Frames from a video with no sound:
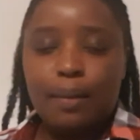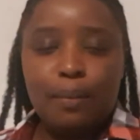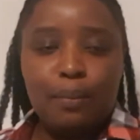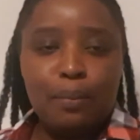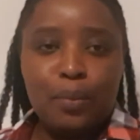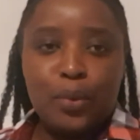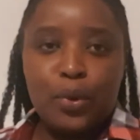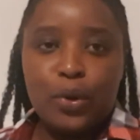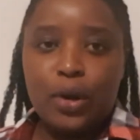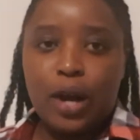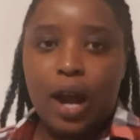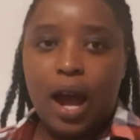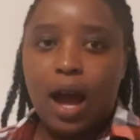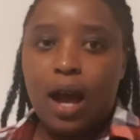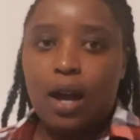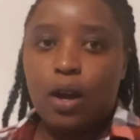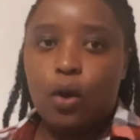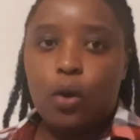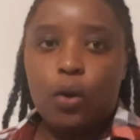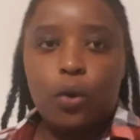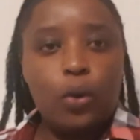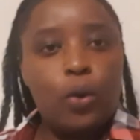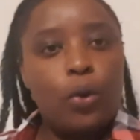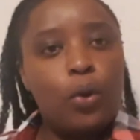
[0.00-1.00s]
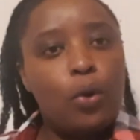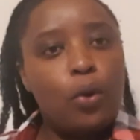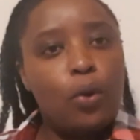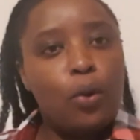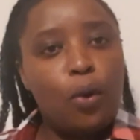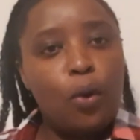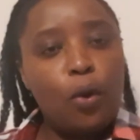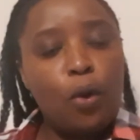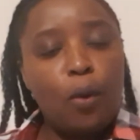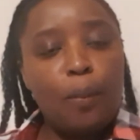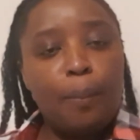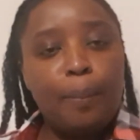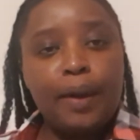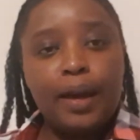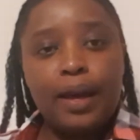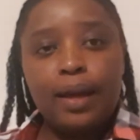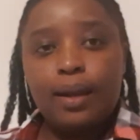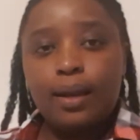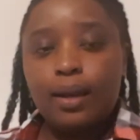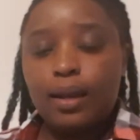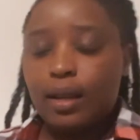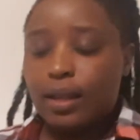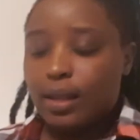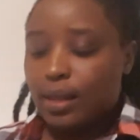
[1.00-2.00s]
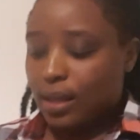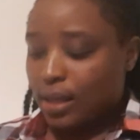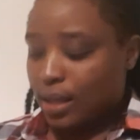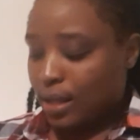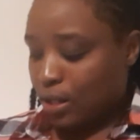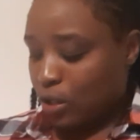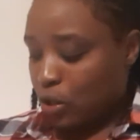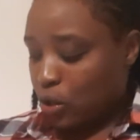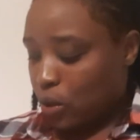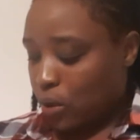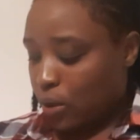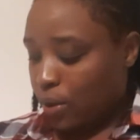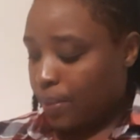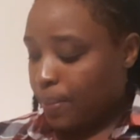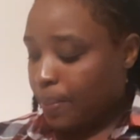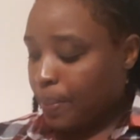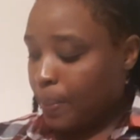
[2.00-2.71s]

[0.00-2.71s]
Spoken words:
mũrango. Open the door.